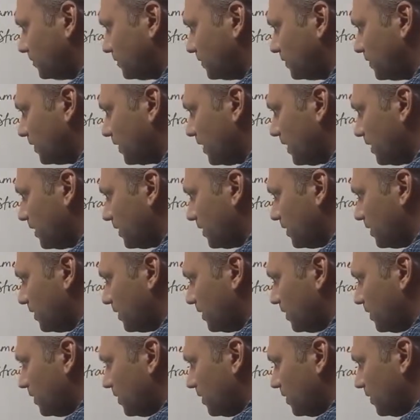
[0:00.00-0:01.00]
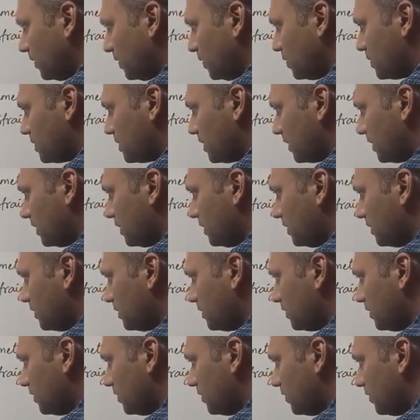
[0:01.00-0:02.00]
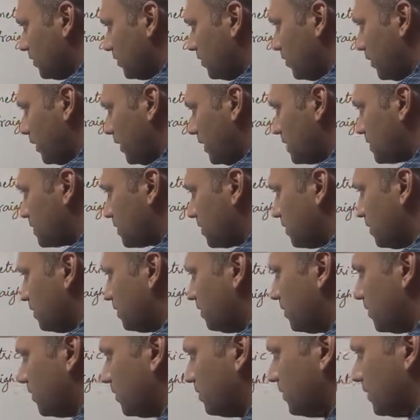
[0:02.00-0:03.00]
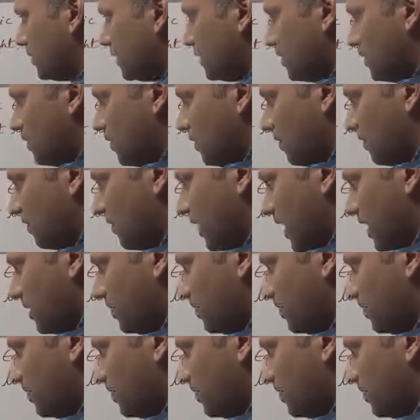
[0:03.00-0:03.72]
Okay, using point slope form, y